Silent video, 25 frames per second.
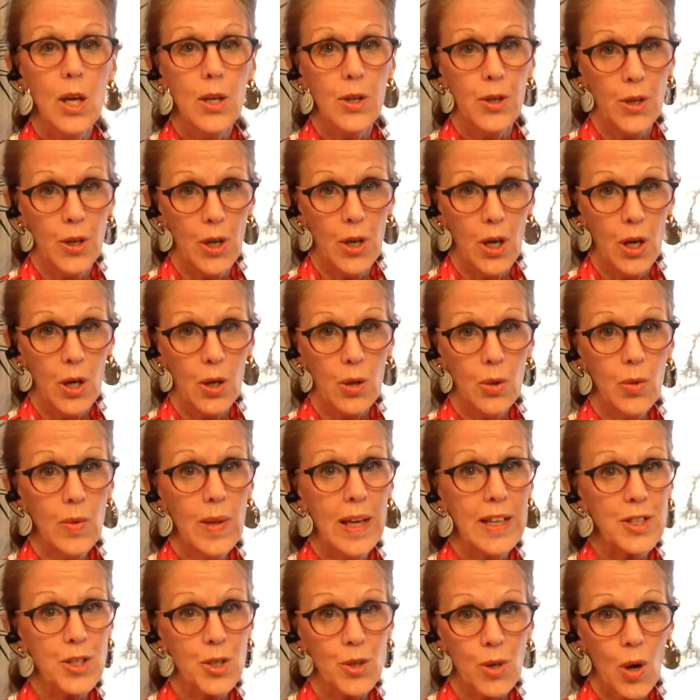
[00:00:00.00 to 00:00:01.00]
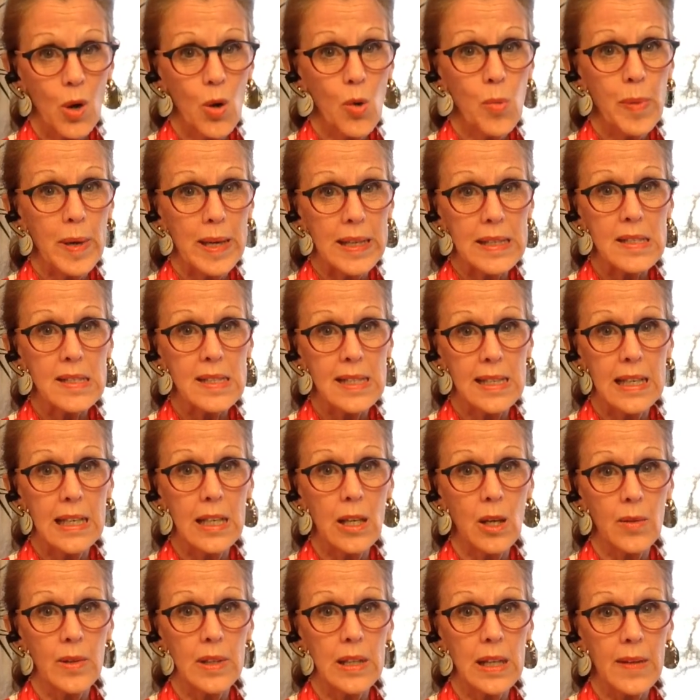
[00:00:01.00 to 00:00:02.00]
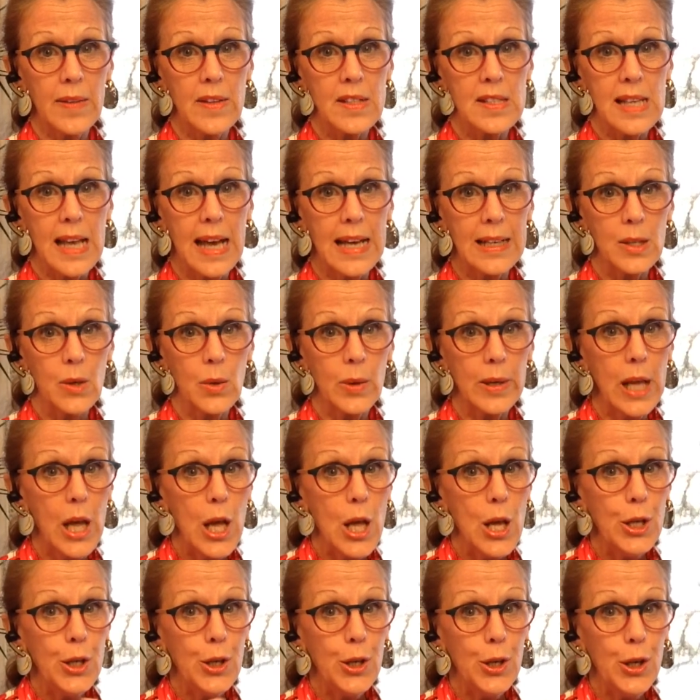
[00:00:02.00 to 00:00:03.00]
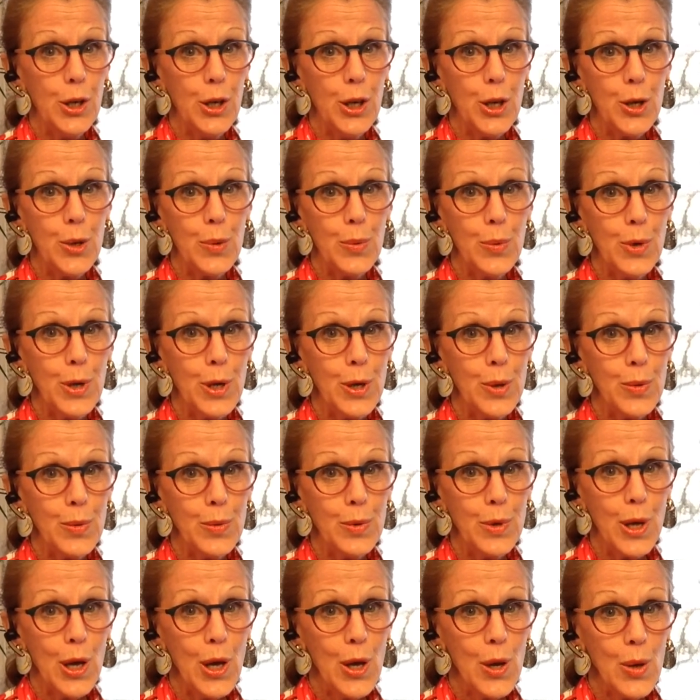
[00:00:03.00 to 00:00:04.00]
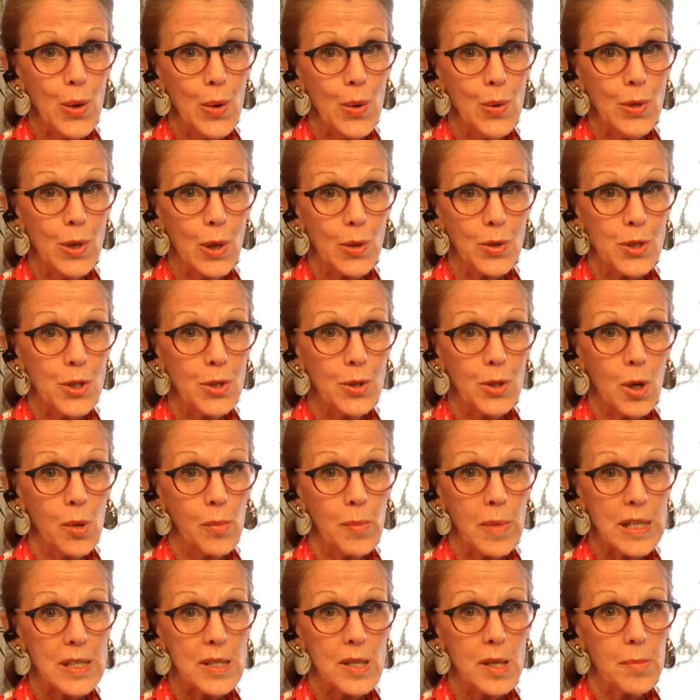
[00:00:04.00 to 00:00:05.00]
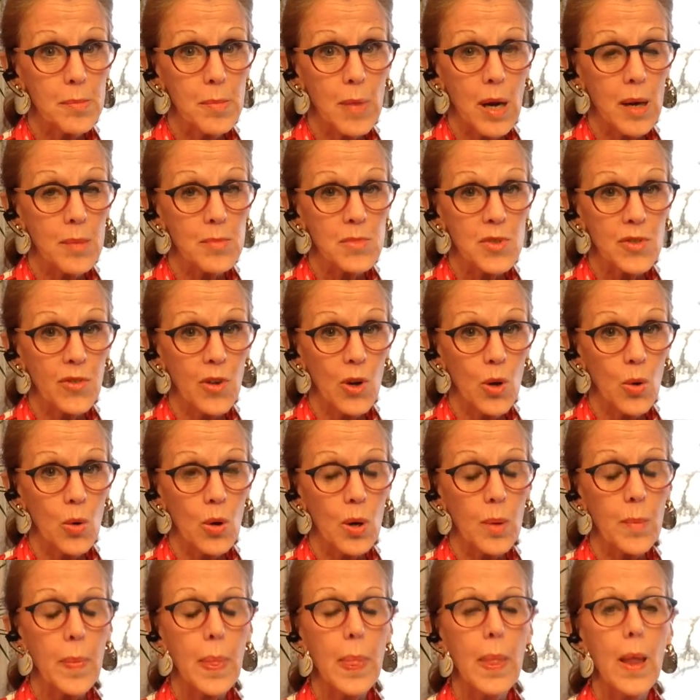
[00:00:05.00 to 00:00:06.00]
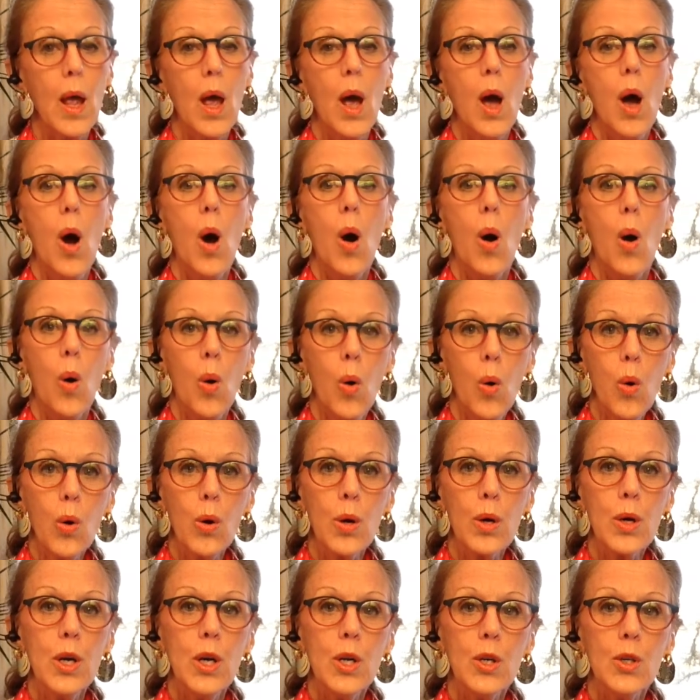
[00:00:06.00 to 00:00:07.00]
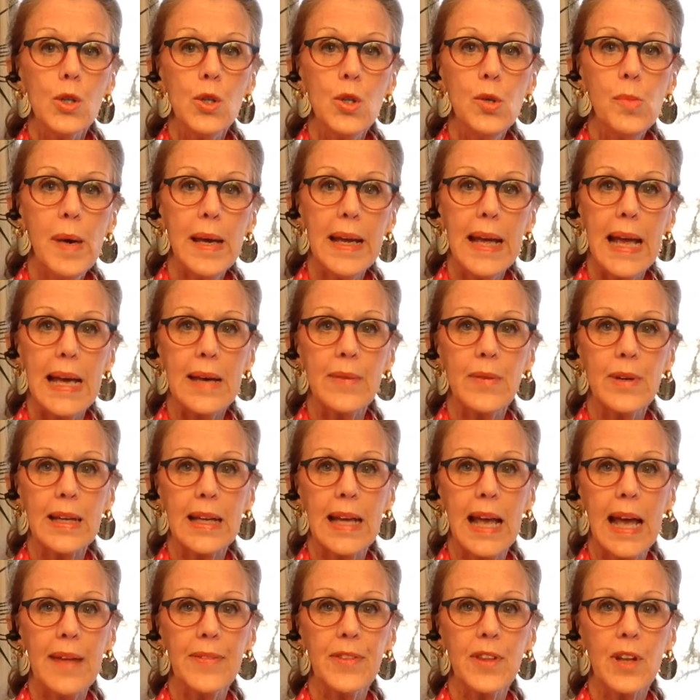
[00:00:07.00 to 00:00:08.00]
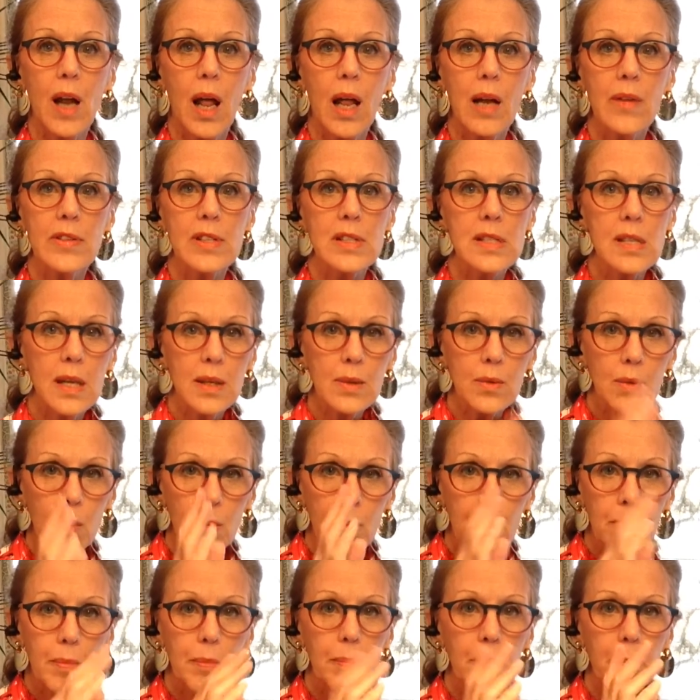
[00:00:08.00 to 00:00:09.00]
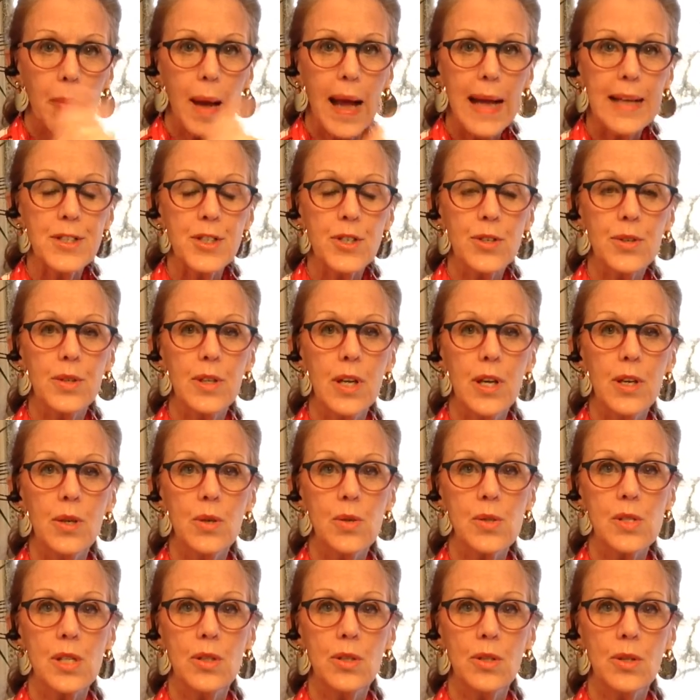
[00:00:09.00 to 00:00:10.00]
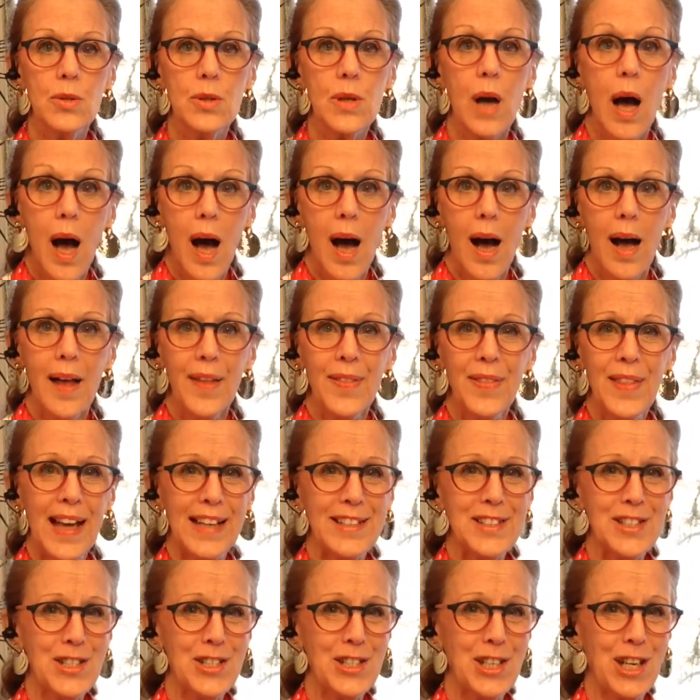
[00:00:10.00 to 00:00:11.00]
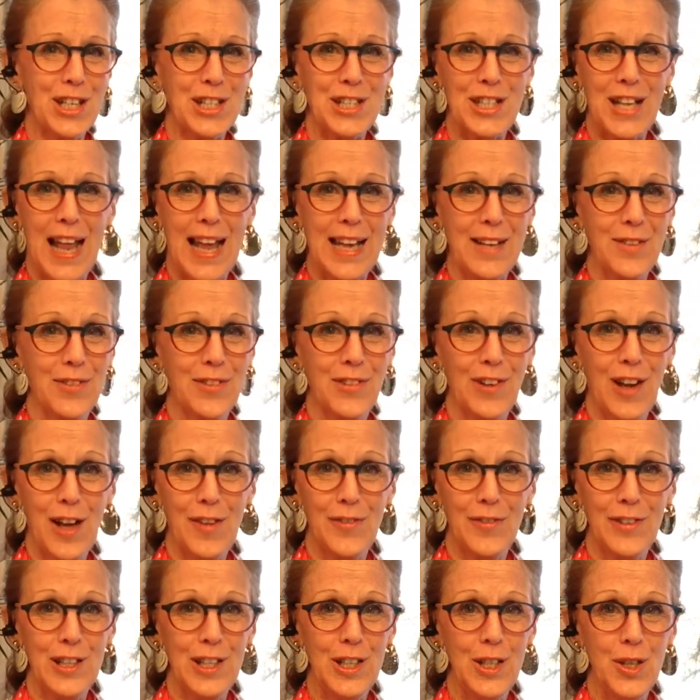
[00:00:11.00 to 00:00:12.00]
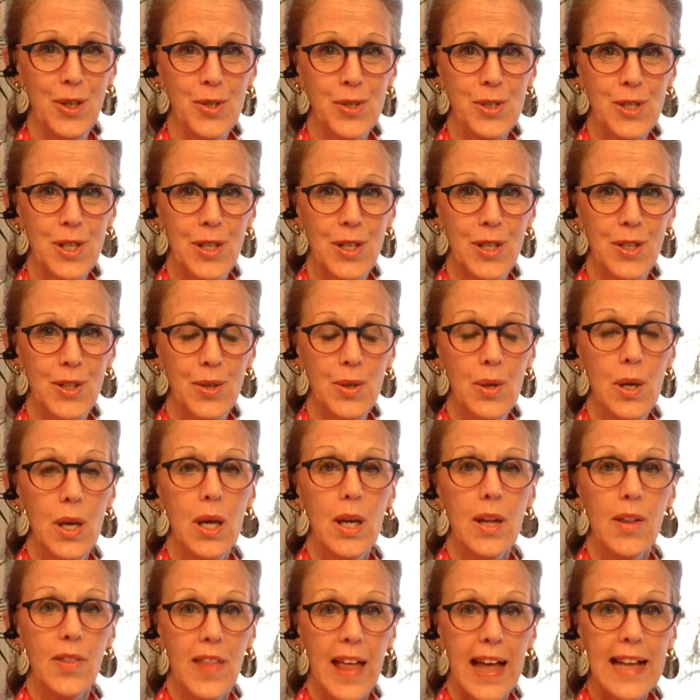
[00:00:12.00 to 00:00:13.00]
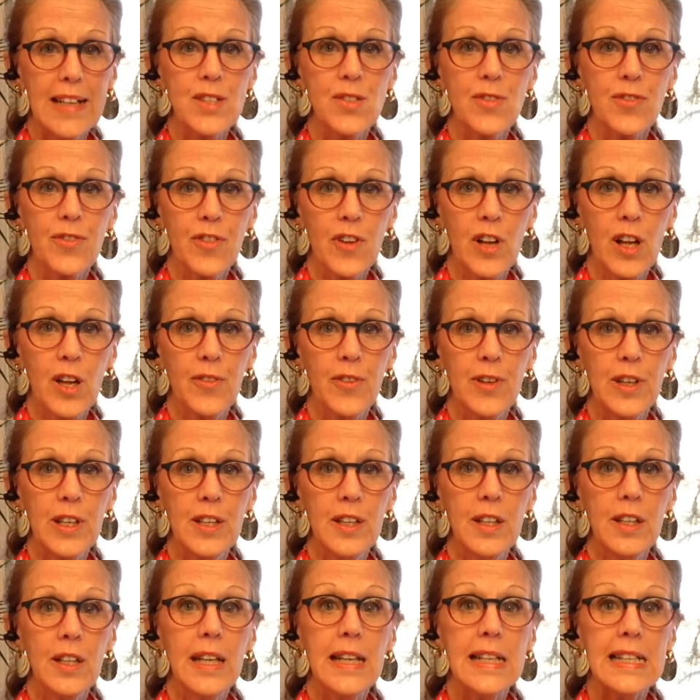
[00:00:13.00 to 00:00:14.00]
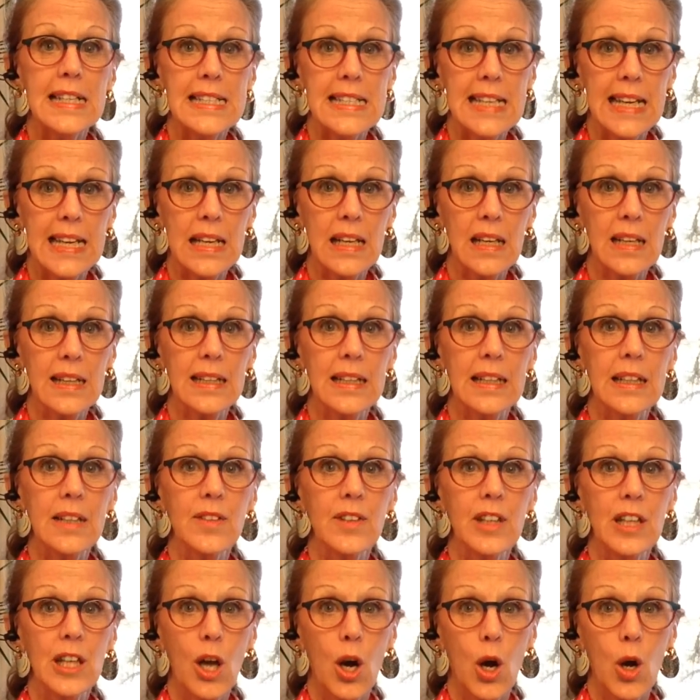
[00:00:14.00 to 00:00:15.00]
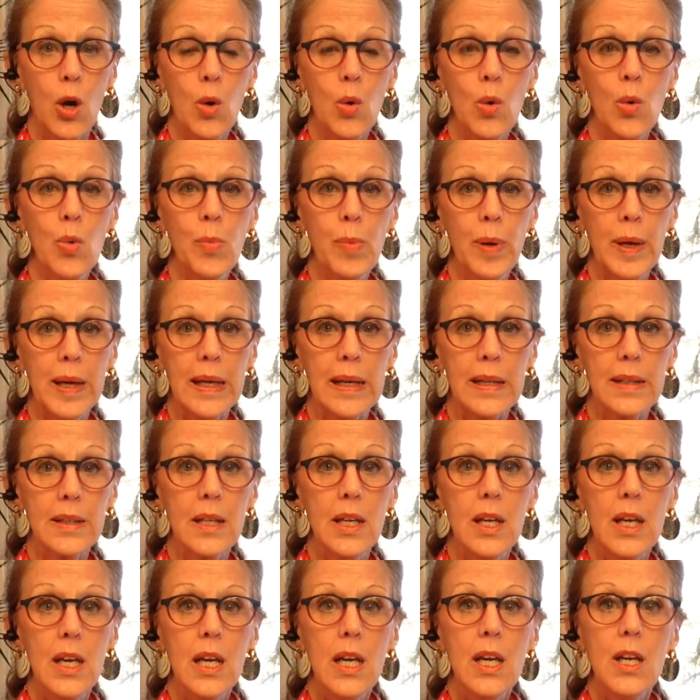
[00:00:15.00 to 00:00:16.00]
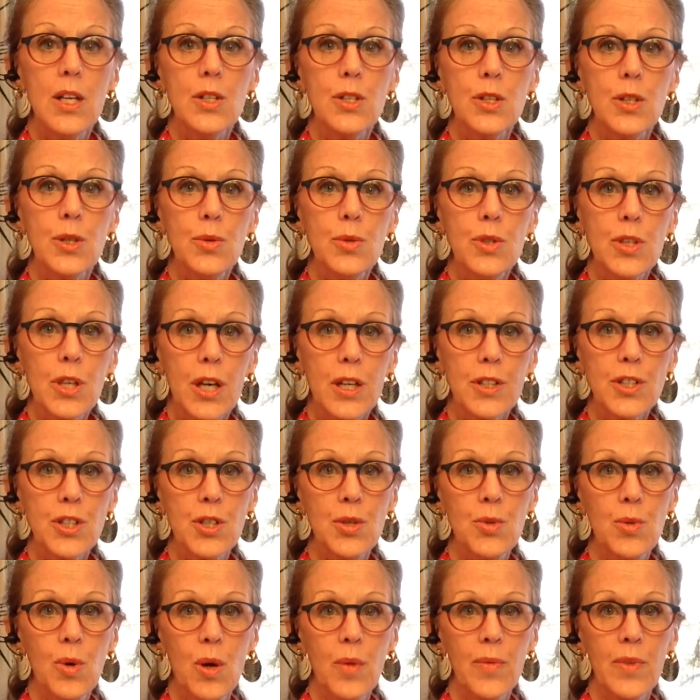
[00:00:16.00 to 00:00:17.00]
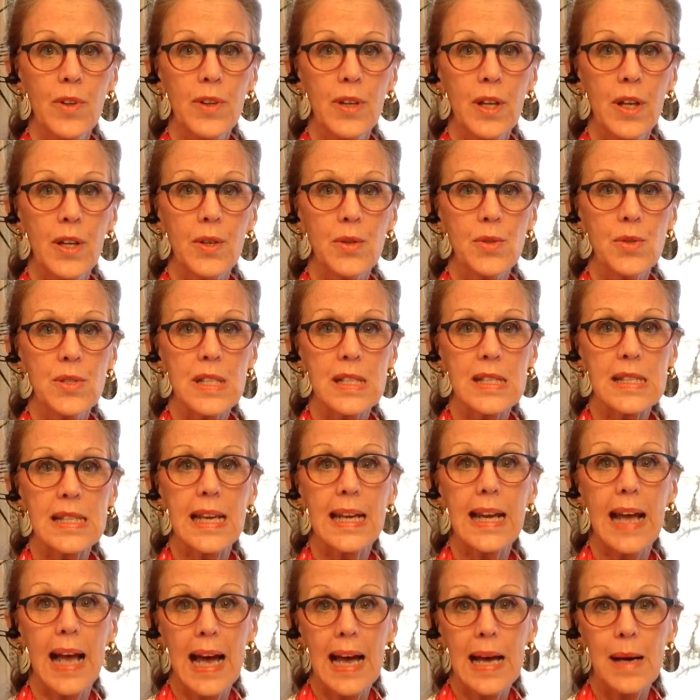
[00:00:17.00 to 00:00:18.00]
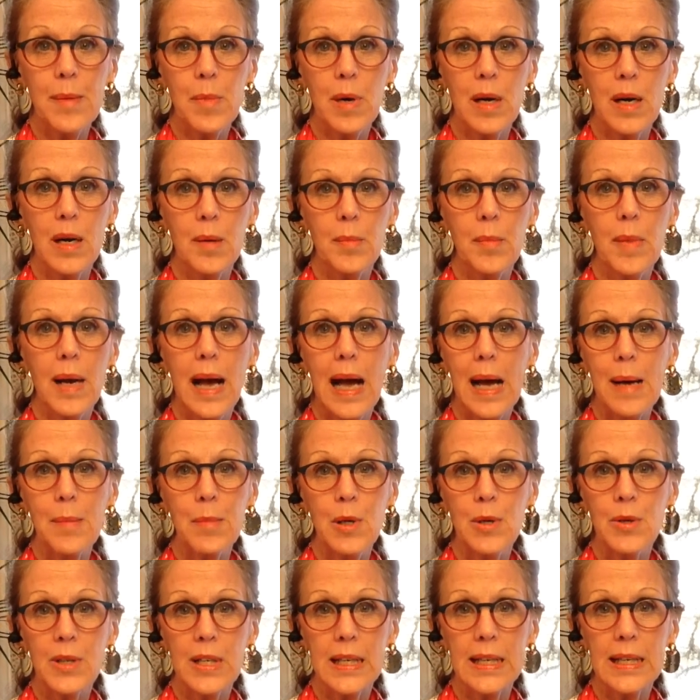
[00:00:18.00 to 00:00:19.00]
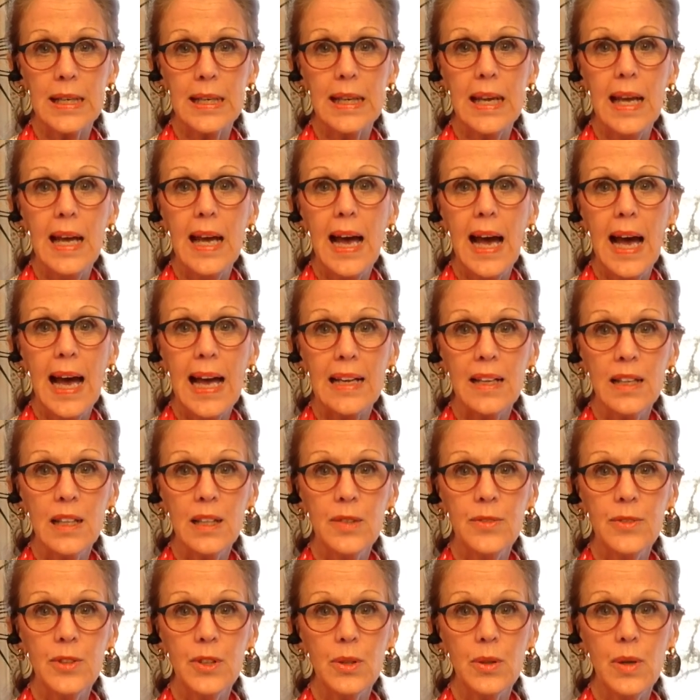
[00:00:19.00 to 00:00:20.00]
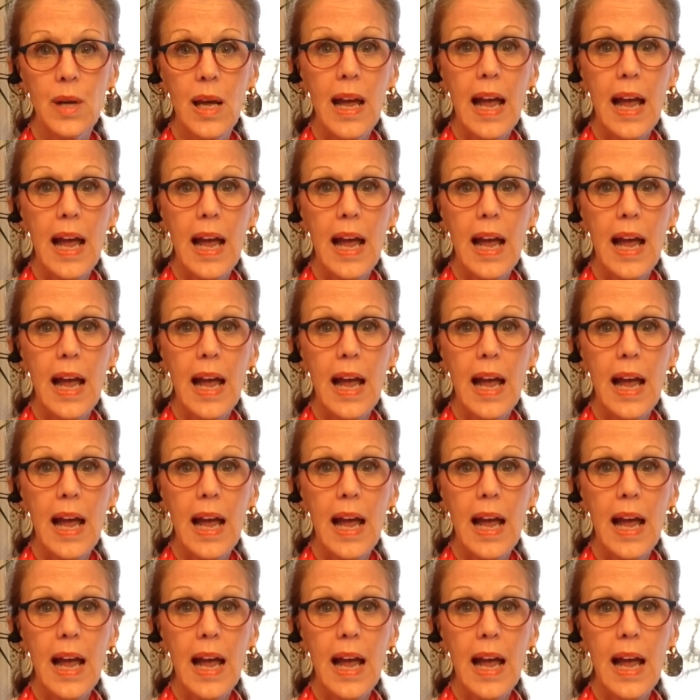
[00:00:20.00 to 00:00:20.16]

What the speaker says: No, that's your old pet sitting on the other side going, no, no, no, don't you go mess up mom's floor. Or you may have a cat that all of a sudden will bat your nose and you'll go, that's just like Fluffy used to do. That's Fluffy telling the old pet to touch you on the nose to say, hi mom, I'm okay, I love you.